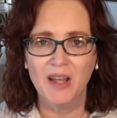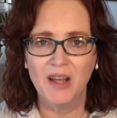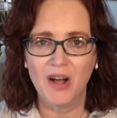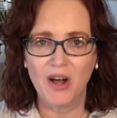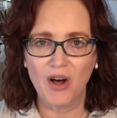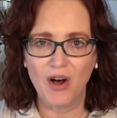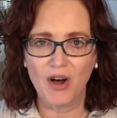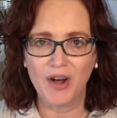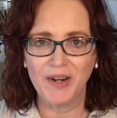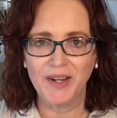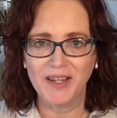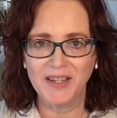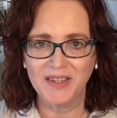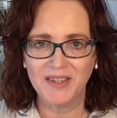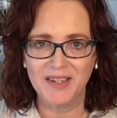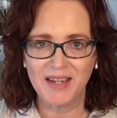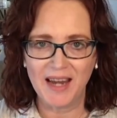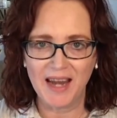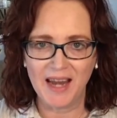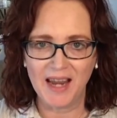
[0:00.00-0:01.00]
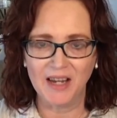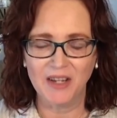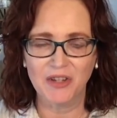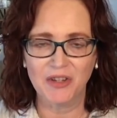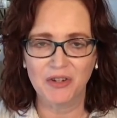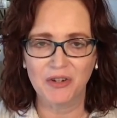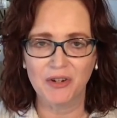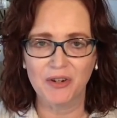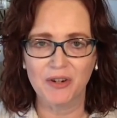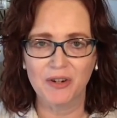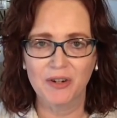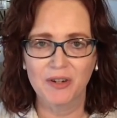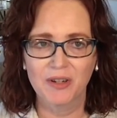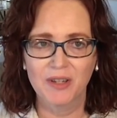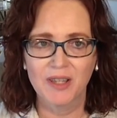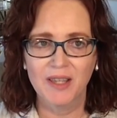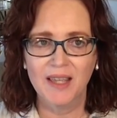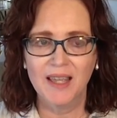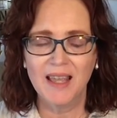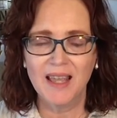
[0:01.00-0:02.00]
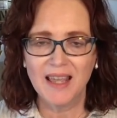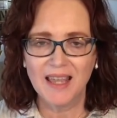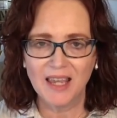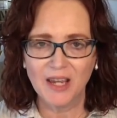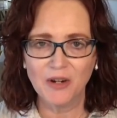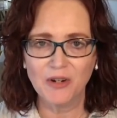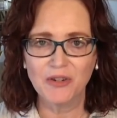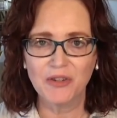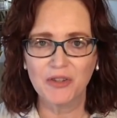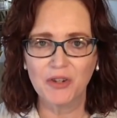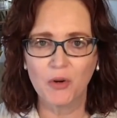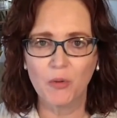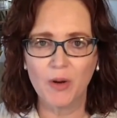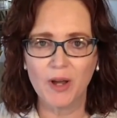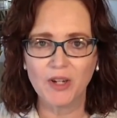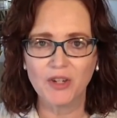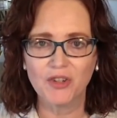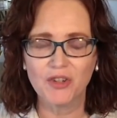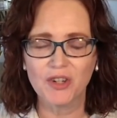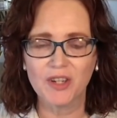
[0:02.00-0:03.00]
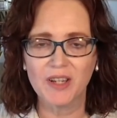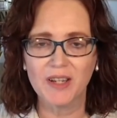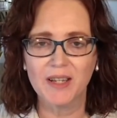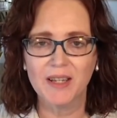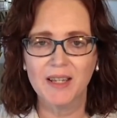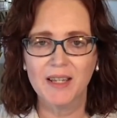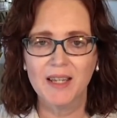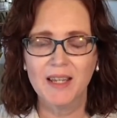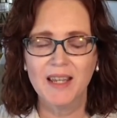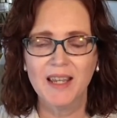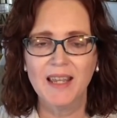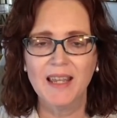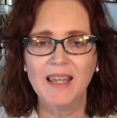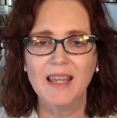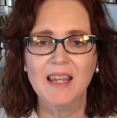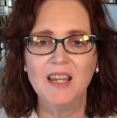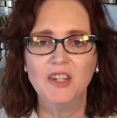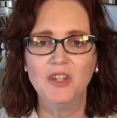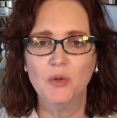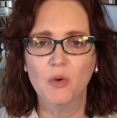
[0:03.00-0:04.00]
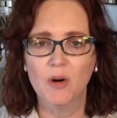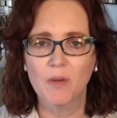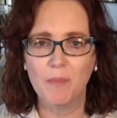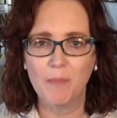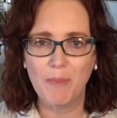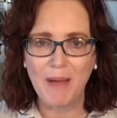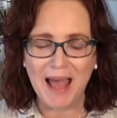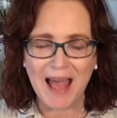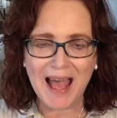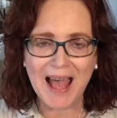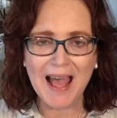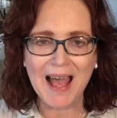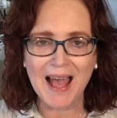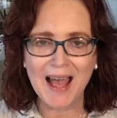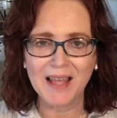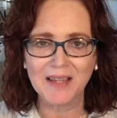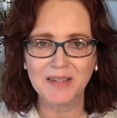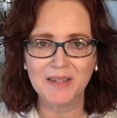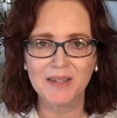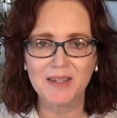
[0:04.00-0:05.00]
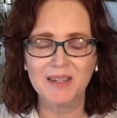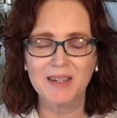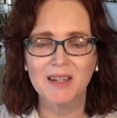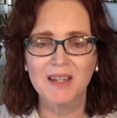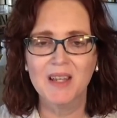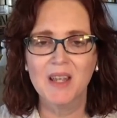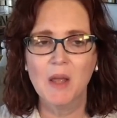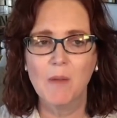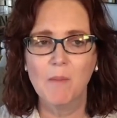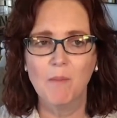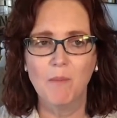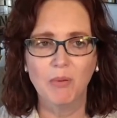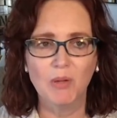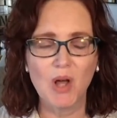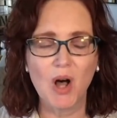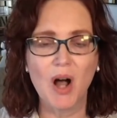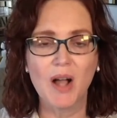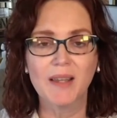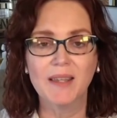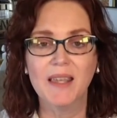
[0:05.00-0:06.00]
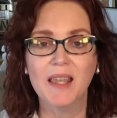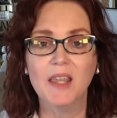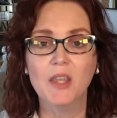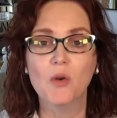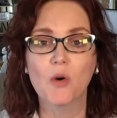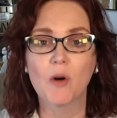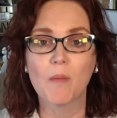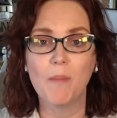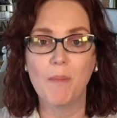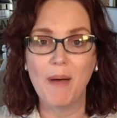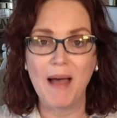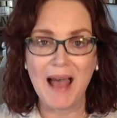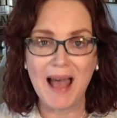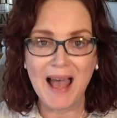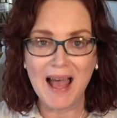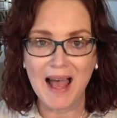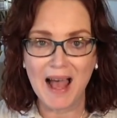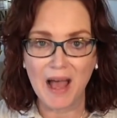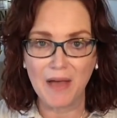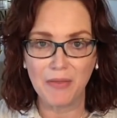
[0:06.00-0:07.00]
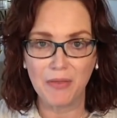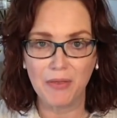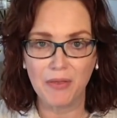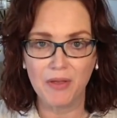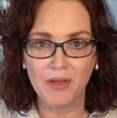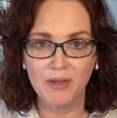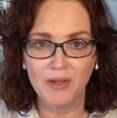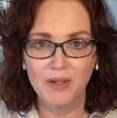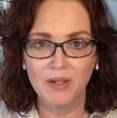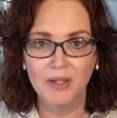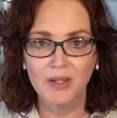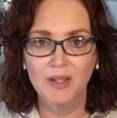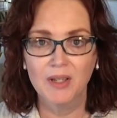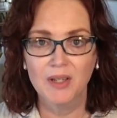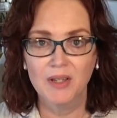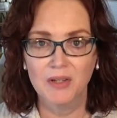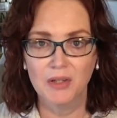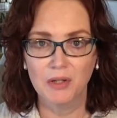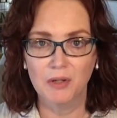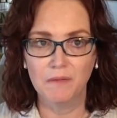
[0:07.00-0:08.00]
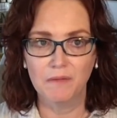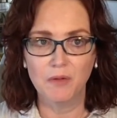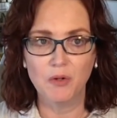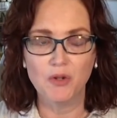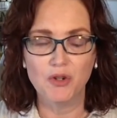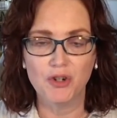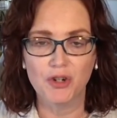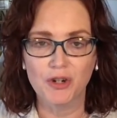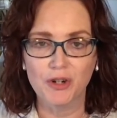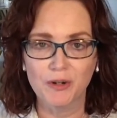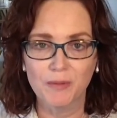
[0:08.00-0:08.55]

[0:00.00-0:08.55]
honest answer. Here's the question. Is your past blocking your path to the future?